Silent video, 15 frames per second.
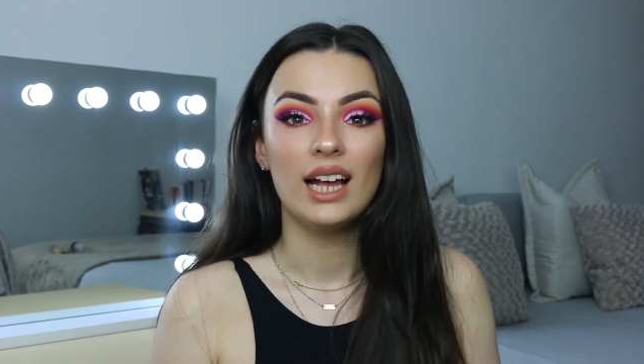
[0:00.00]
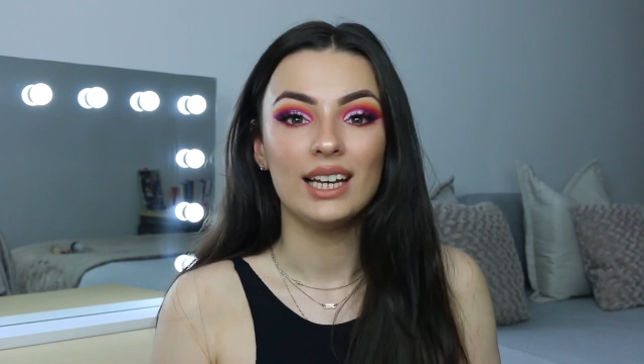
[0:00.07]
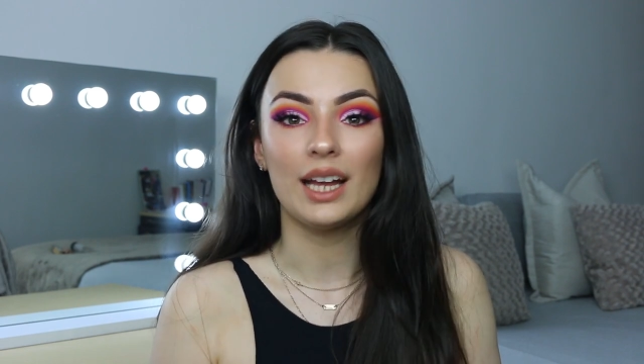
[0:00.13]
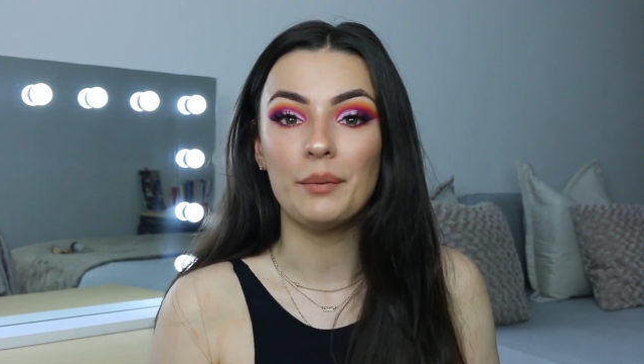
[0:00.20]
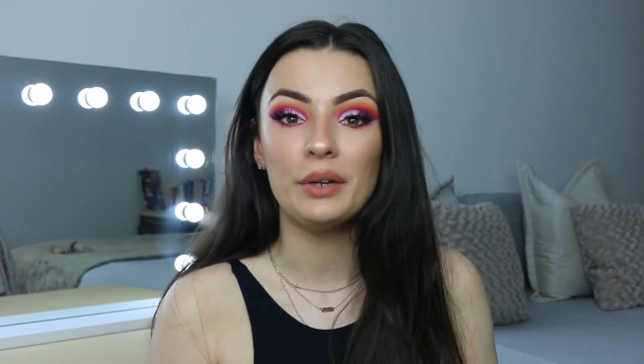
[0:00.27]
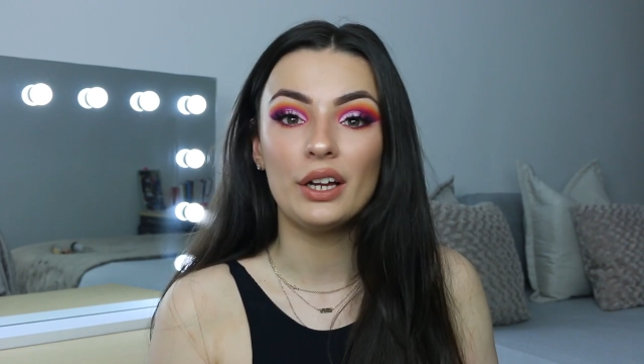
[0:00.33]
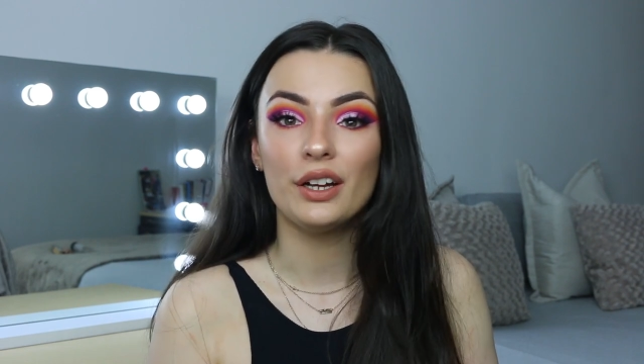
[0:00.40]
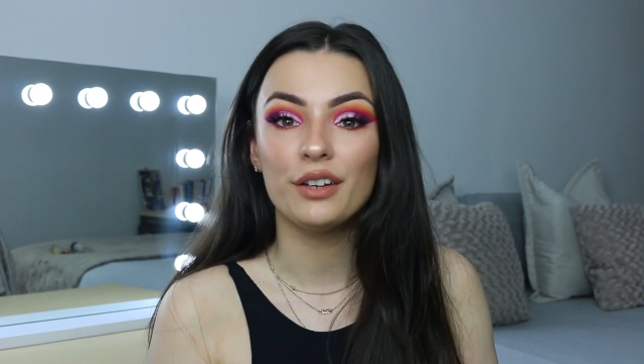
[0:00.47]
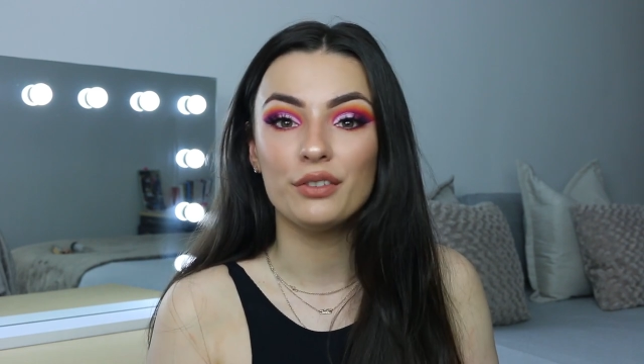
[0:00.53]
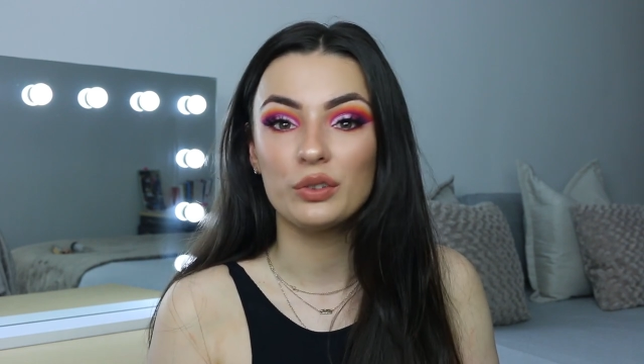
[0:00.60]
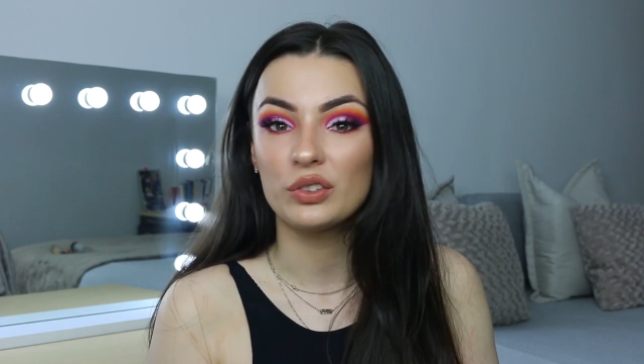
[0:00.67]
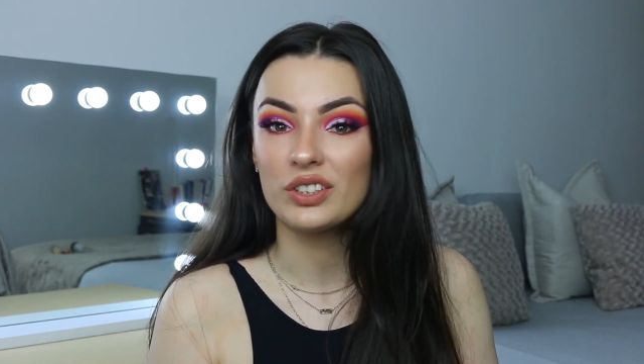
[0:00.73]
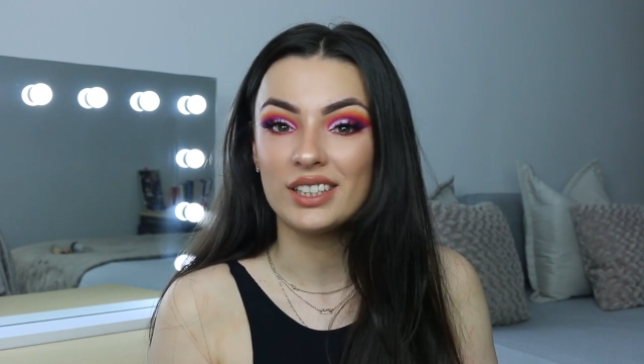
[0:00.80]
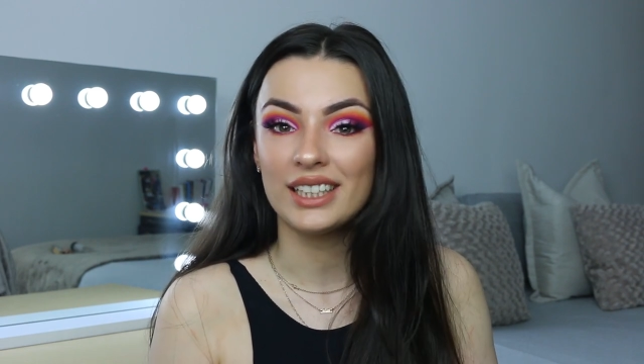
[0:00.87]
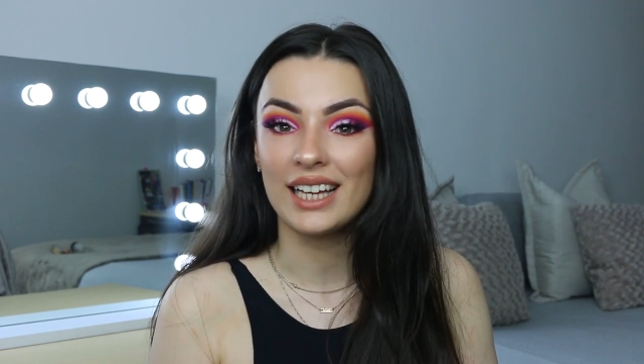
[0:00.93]
Let me know if you
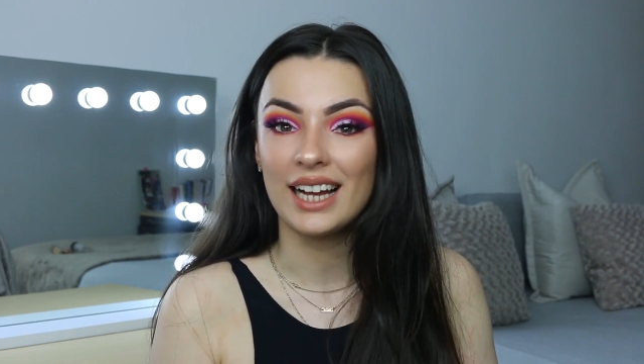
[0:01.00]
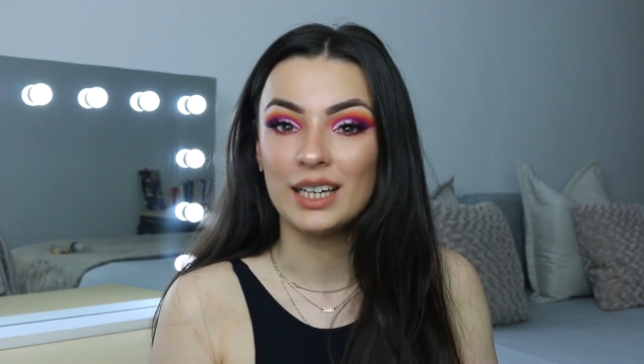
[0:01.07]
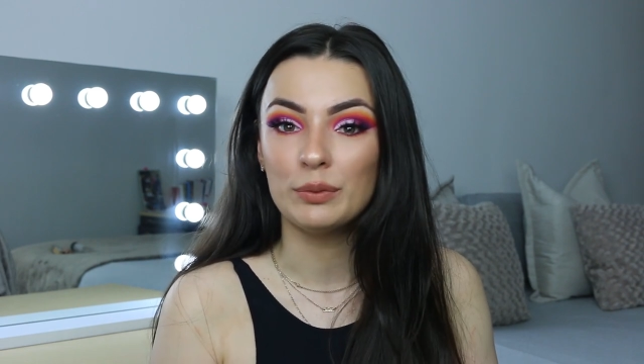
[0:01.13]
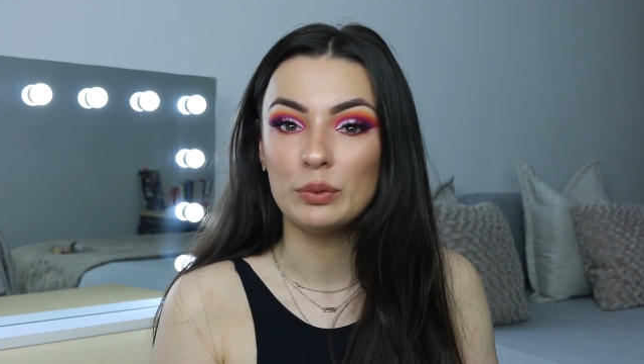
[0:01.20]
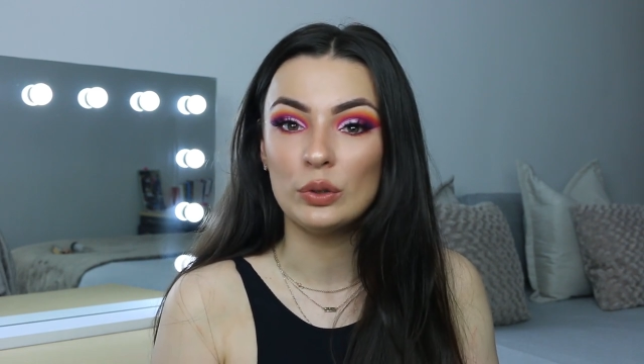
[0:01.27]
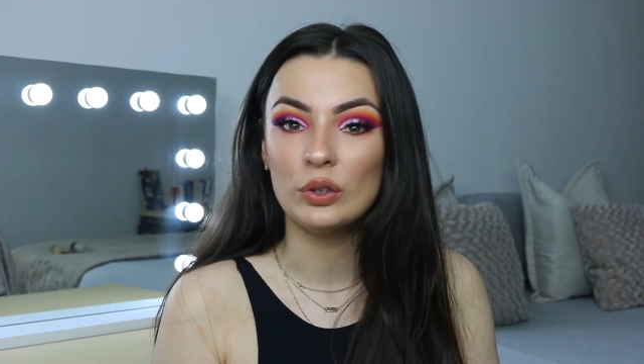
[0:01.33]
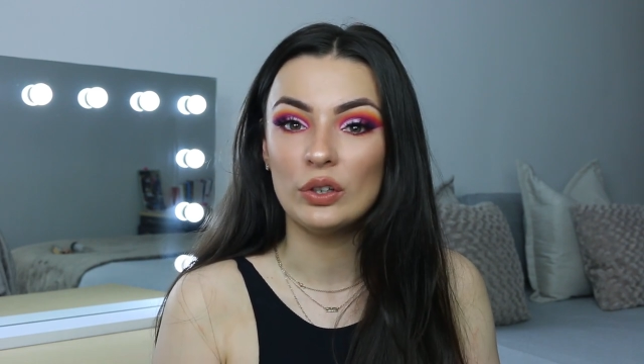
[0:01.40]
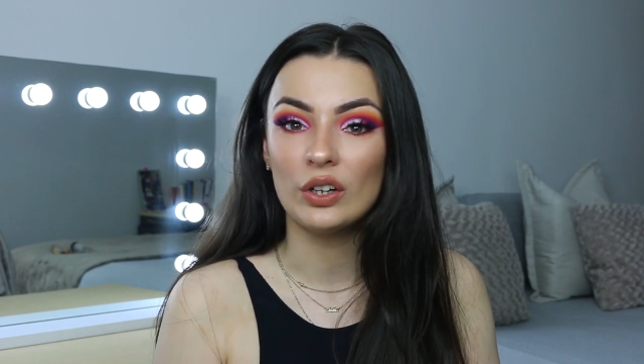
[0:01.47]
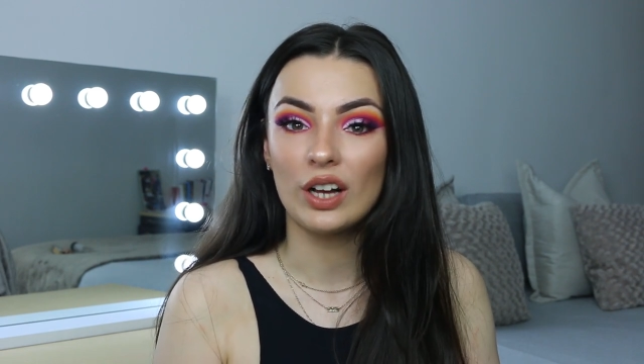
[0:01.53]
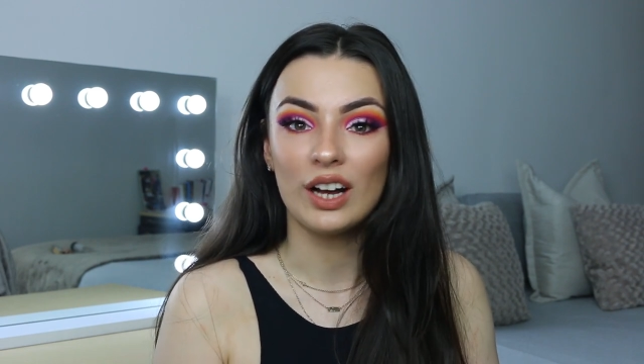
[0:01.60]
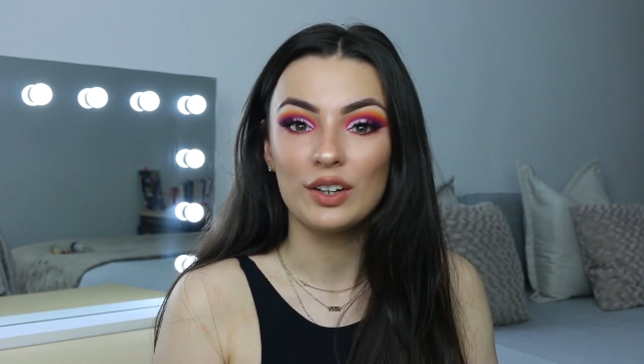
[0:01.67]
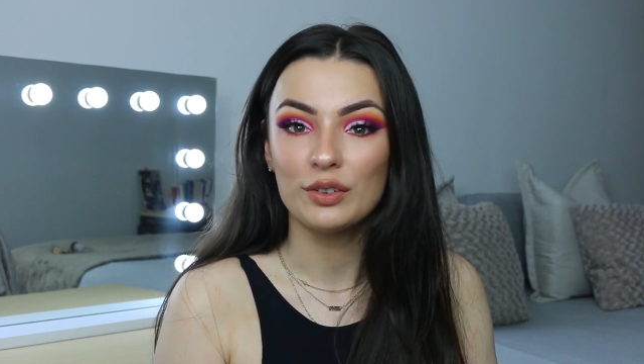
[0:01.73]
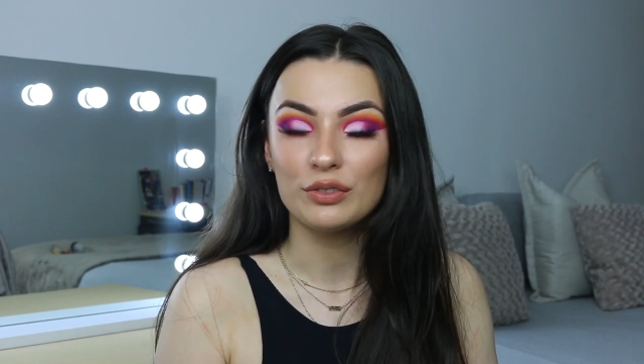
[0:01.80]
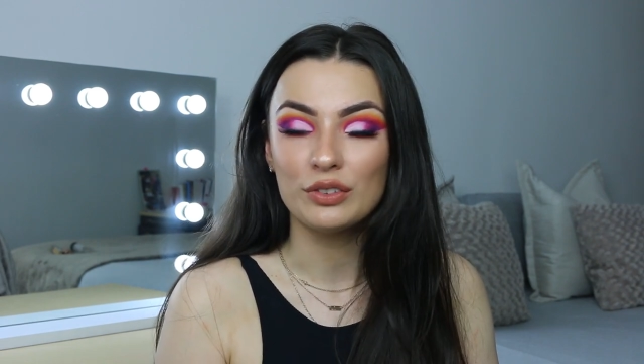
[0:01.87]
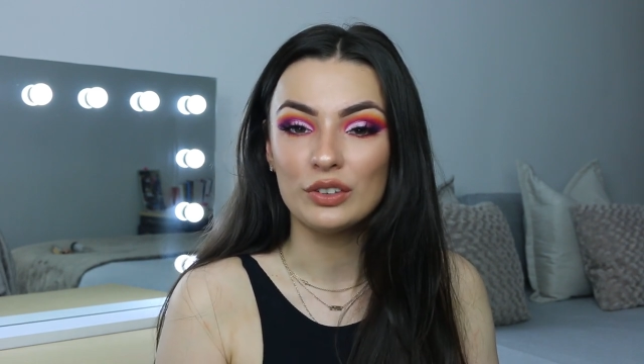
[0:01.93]
want to see any more
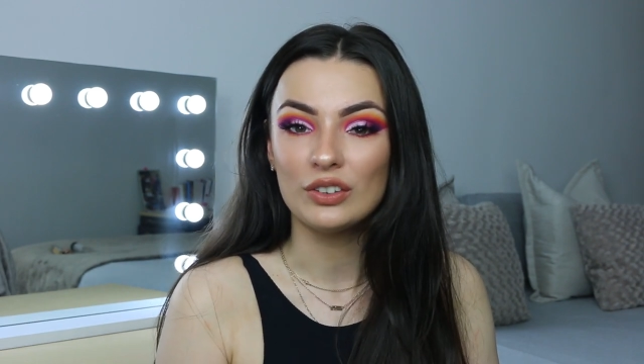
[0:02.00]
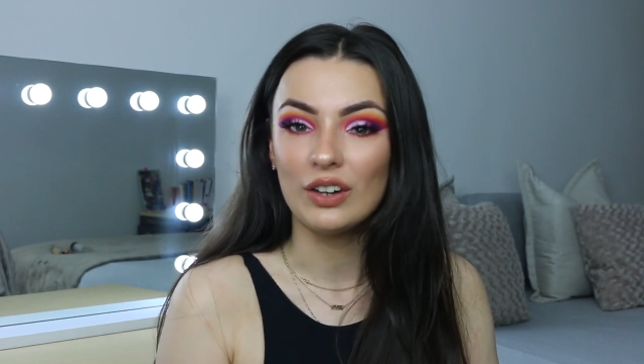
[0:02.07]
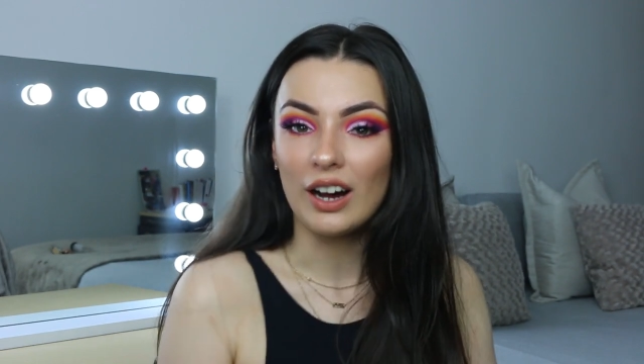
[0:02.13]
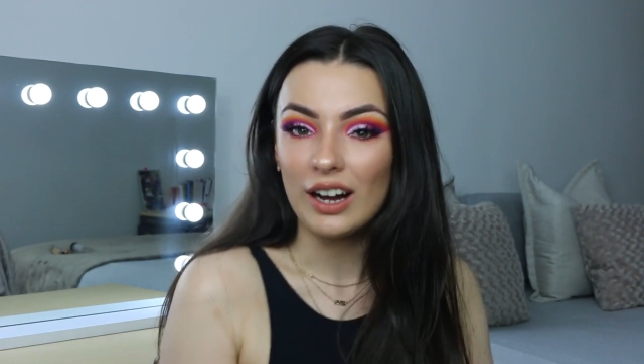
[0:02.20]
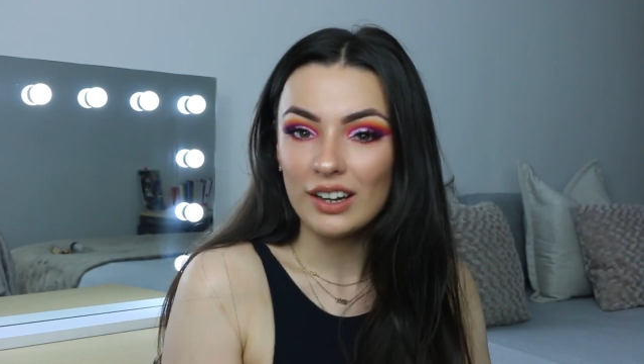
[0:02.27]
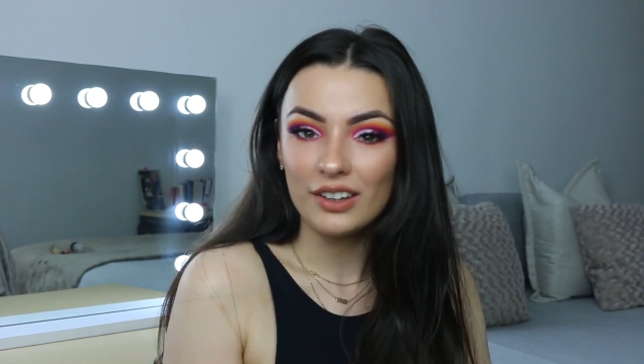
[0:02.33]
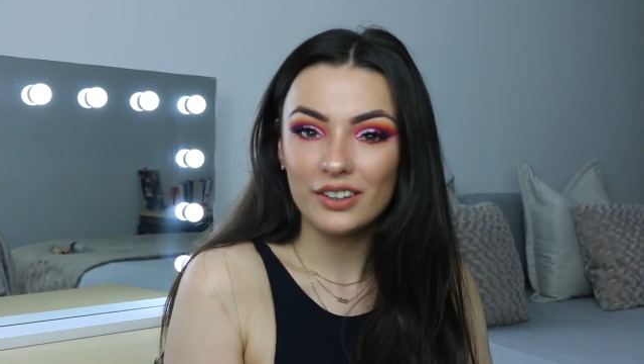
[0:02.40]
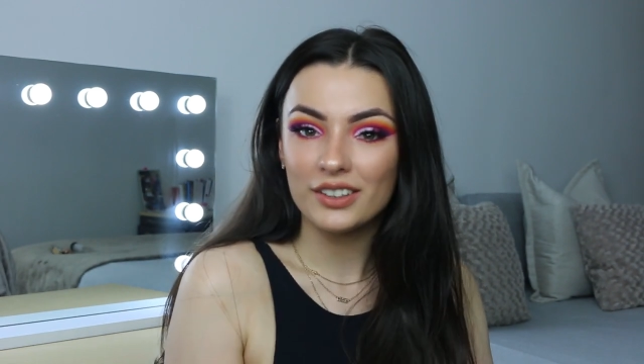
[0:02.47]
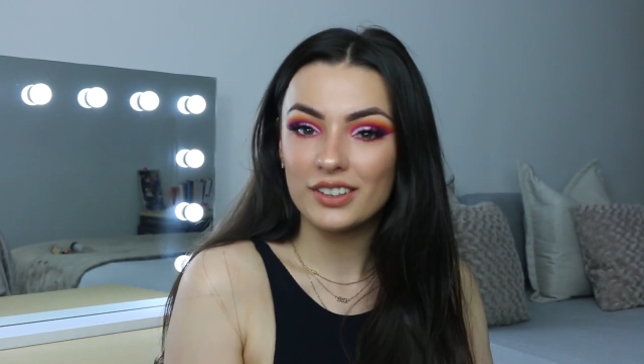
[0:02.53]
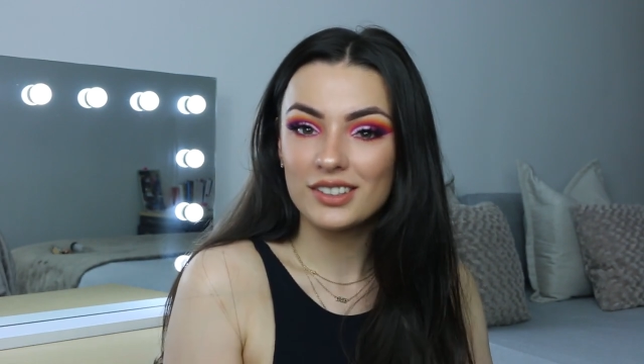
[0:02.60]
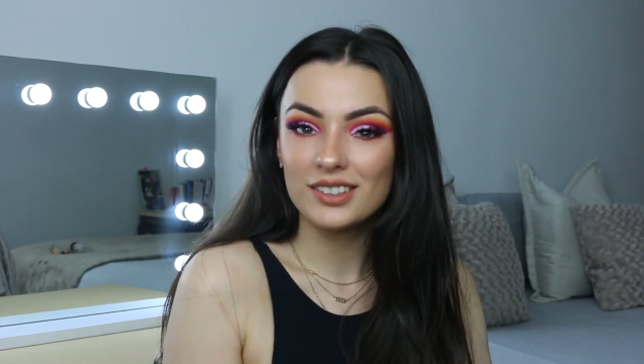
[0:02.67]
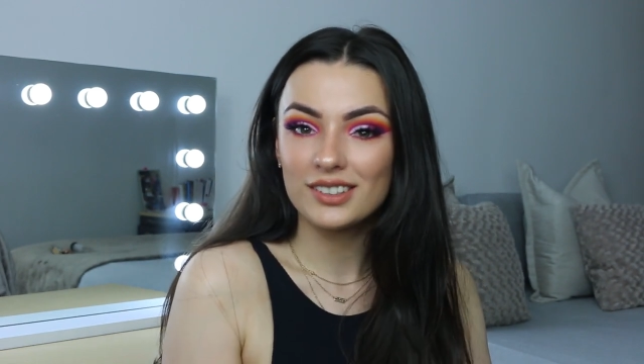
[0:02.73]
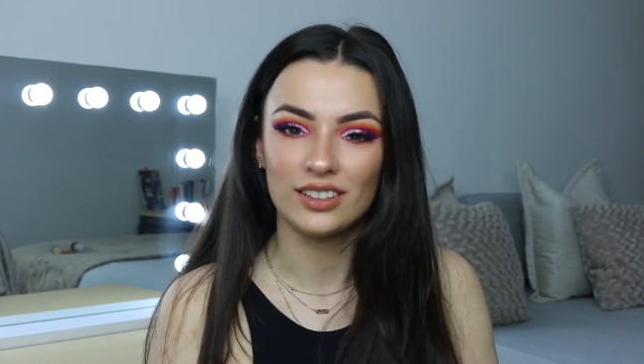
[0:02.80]
colourful eye looks.